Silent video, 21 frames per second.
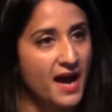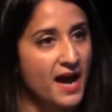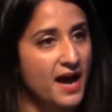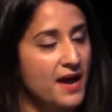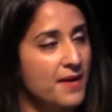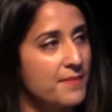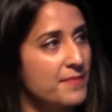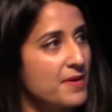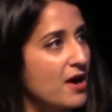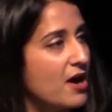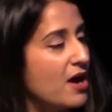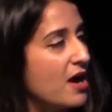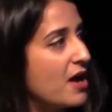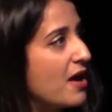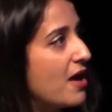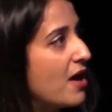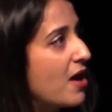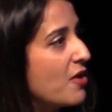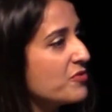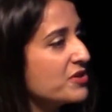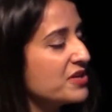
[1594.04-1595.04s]

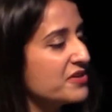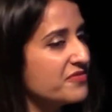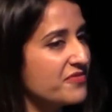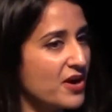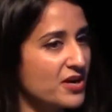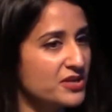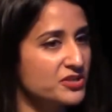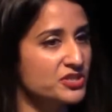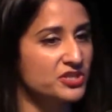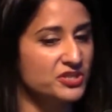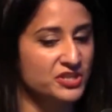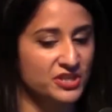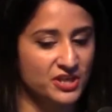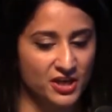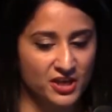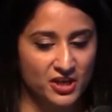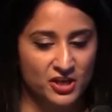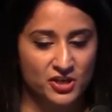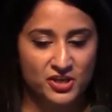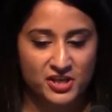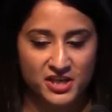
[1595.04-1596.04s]
I would advise you to
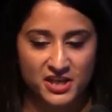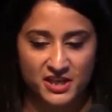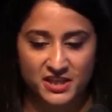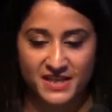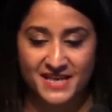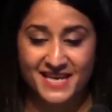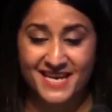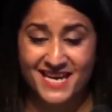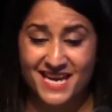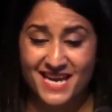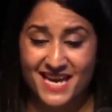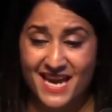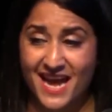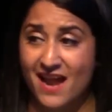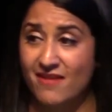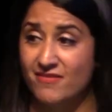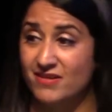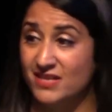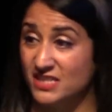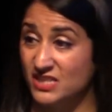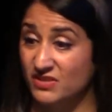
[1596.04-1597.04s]
kind of look at the key
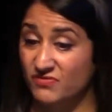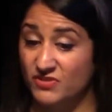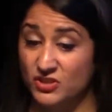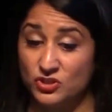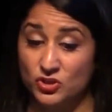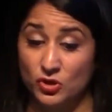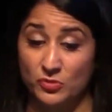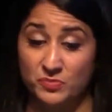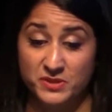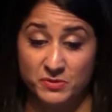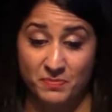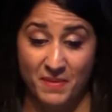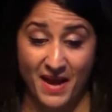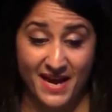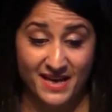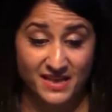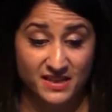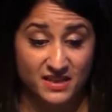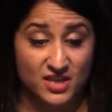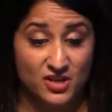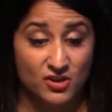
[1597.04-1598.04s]
areas of the job
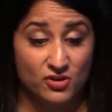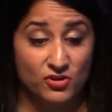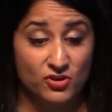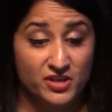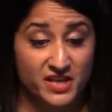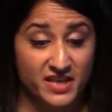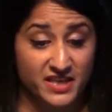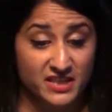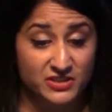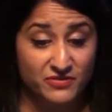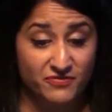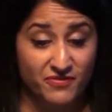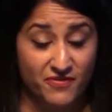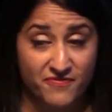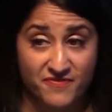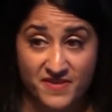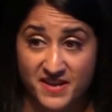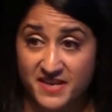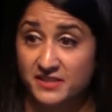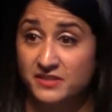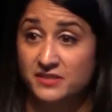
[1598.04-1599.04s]
spec that you're looking to
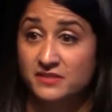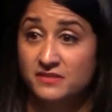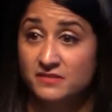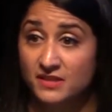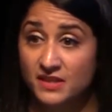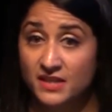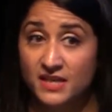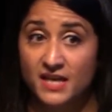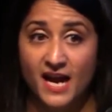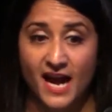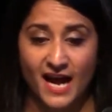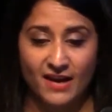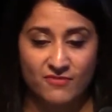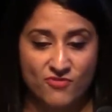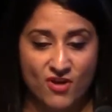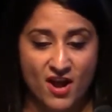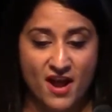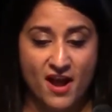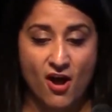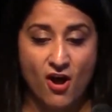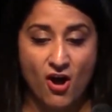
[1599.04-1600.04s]
fulfill and
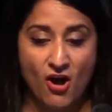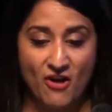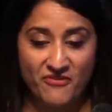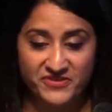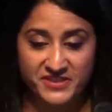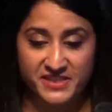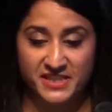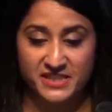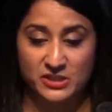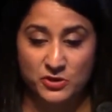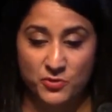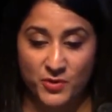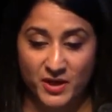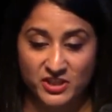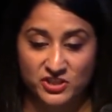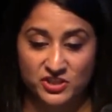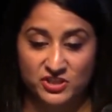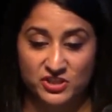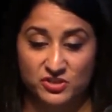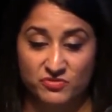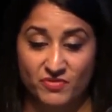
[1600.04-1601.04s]
write half a dozen
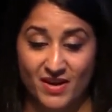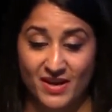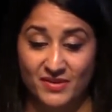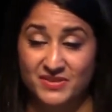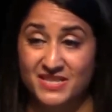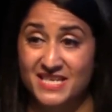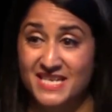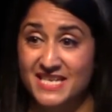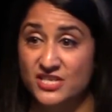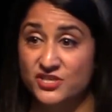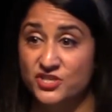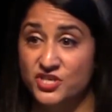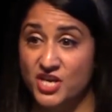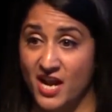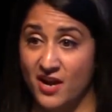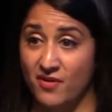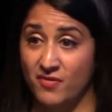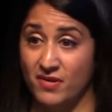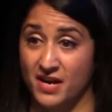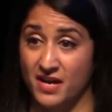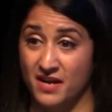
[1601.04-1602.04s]
questions around each
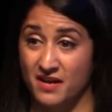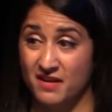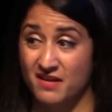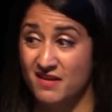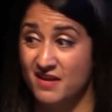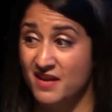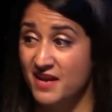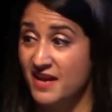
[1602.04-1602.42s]
area.